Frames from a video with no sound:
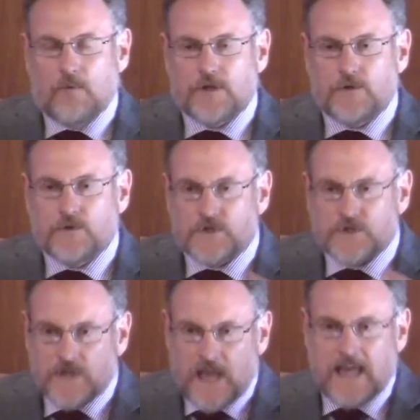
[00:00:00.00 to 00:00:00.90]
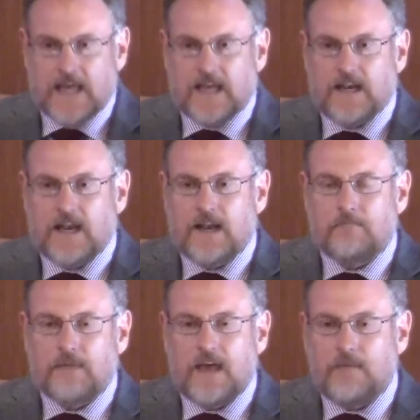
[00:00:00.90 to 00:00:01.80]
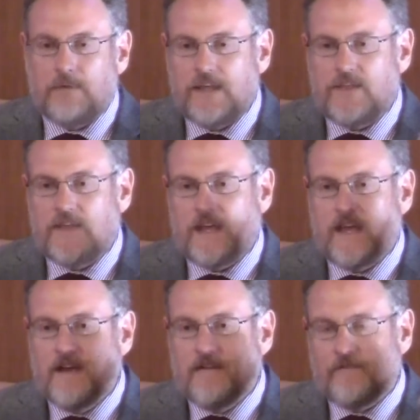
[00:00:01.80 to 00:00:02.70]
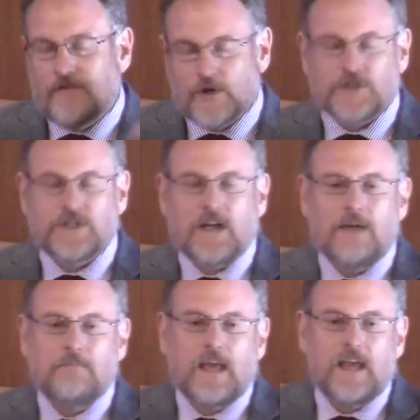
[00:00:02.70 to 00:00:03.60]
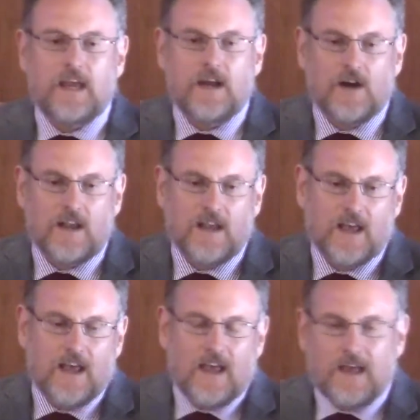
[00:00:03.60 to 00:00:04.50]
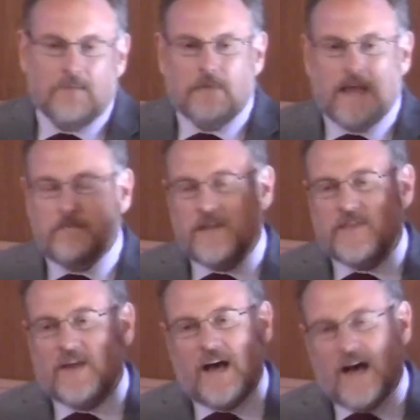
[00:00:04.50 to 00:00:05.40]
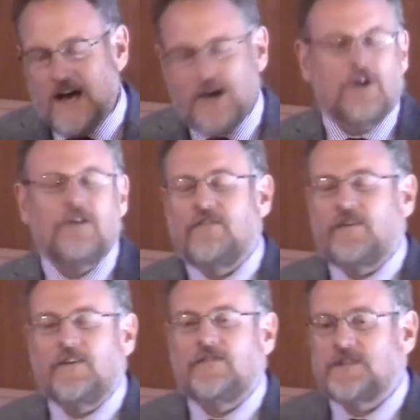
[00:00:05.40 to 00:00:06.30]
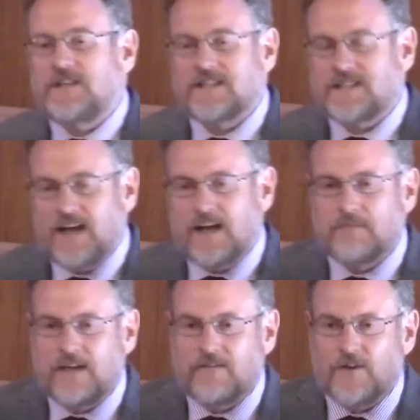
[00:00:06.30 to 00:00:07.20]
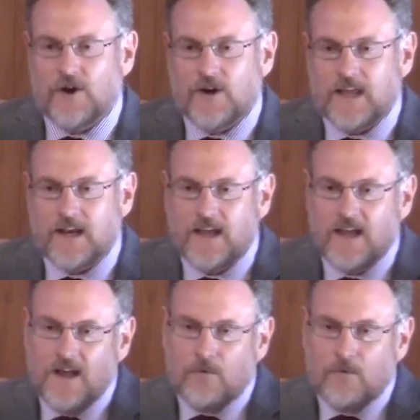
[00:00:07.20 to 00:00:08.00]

And when you say it, and it may be the first time they hear it, it may be the 150th time they've heard it.